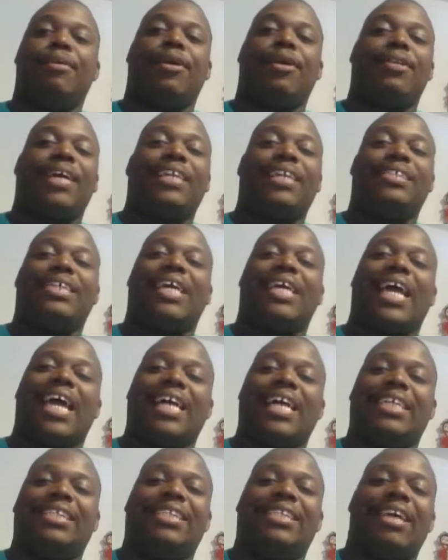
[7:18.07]
About
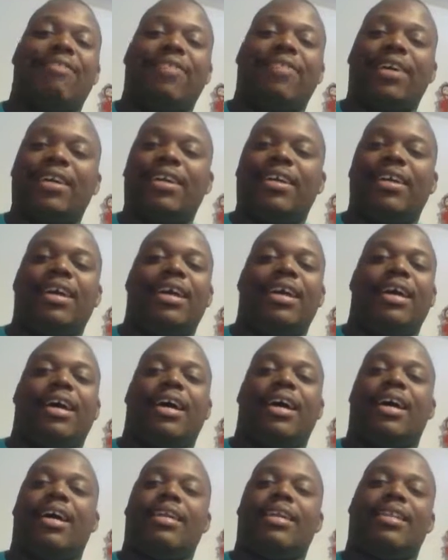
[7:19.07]
1987,
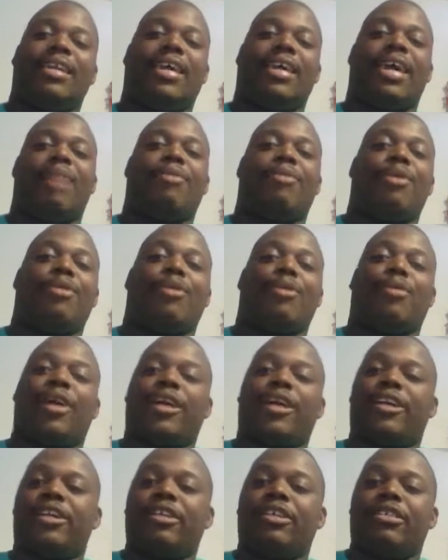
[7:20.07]
then came out with
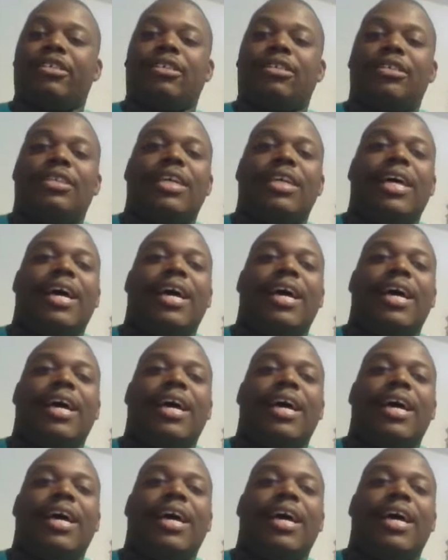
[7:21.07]
records.